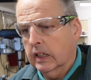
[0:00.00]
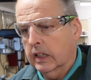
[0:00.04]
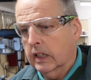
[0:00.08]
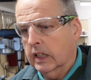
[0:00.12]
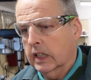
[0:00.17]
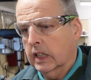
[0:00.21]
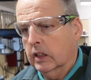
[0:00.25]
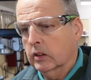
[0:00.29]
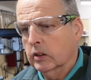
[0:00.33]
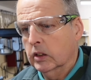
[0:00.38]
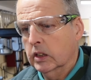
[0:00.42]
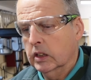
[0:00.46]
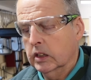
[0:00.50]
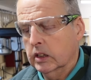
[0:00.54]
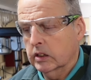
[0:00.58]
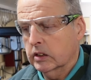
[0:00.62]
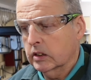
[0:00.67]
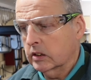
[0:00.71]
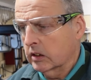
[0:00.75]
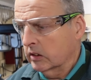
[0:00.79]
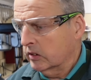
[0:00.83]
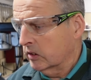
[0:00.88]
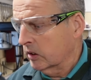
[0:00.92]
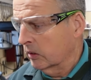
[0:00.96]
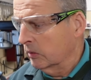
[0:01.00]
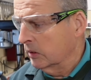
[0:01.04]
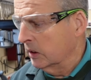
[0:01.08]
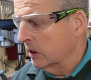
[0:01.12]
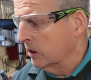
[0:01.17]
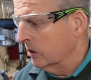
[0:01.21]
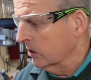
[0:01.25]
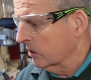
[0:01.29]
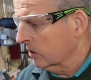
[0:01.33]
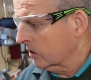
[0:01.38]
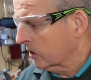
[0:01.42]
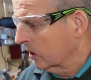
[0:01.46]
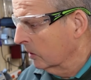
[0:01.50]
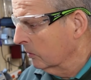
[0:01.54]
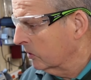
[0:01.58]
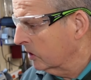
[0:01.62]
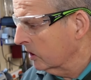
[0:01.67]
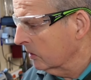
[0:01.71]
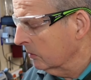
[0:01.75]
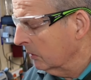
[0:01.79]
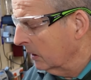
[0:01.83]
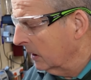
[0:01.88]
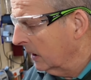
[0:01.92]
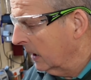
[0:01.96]
And it's only just come
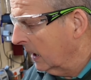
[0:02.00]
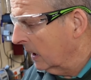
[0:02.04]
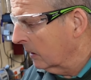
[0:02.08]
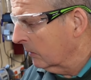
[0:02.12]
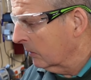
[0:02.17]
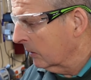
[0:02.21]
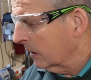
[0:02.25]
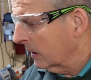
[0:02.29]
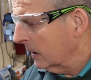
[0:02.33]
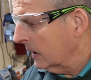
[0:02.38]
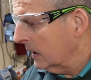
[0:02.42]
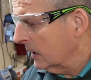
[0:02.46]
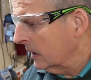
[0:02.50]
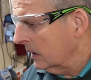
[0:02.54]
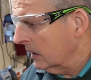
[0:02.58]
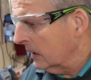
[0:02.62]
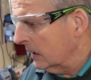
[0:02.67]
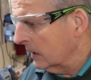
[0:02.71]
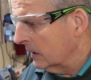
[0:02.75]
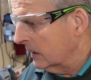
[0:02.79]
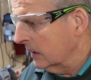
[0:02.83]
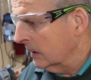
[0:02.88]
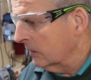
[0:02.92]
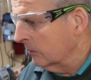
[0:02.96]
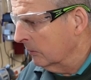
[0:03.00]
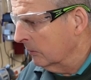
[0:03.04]
to me now, but he did